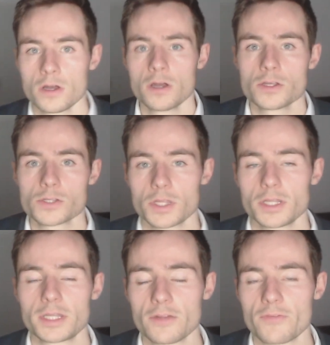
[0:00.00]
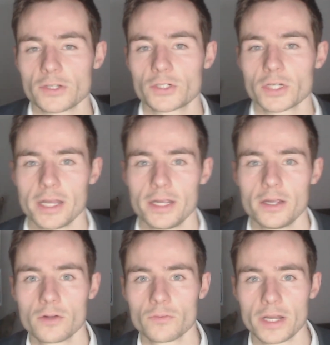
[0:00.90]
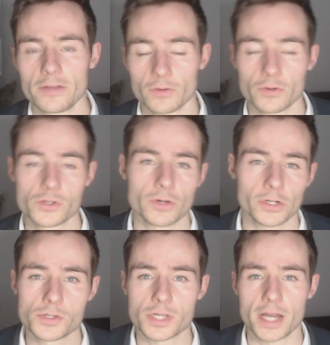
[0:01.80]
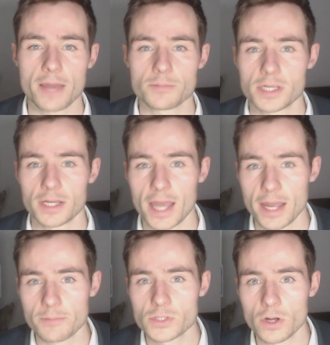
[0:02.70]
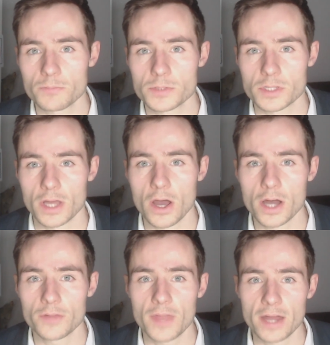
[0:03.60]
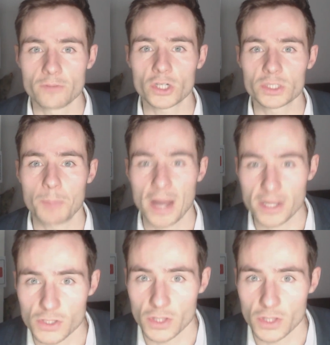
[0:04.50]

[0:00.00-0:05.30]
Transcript: So they did eventually relieve the restrictions on AMC and GameStop, so the herd then rushed back to their